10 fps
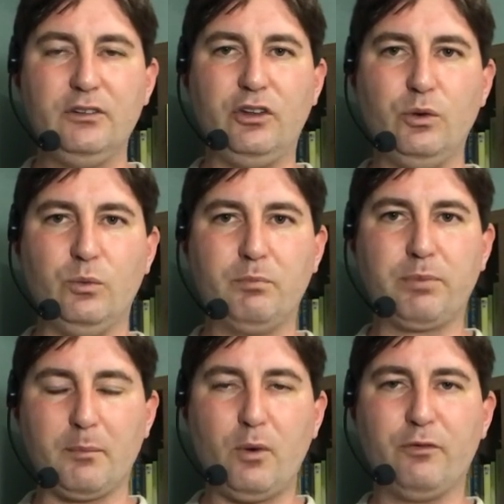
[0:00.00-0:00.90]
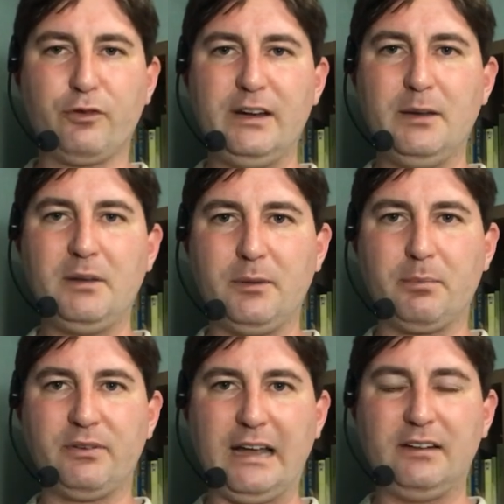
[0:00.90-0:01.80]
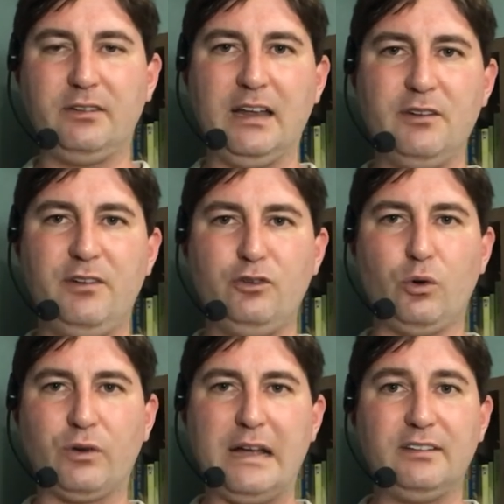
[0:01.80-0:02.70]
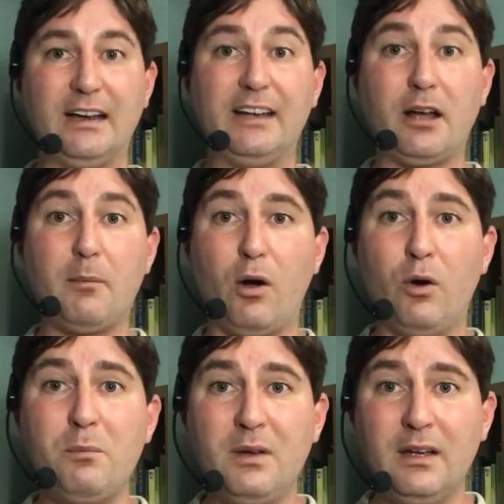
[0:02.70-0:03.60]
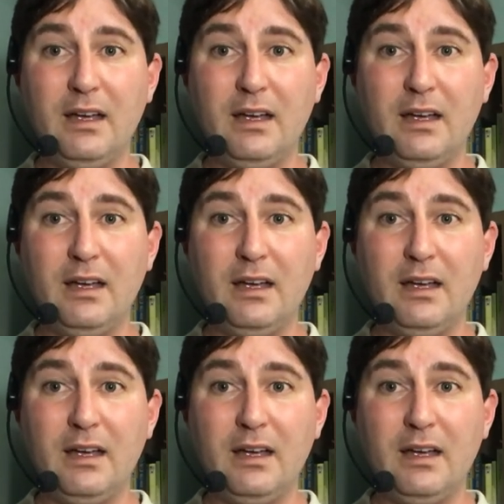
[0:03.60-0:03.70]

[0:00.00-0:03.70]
to promote freedom and to protect individual rights, and I come home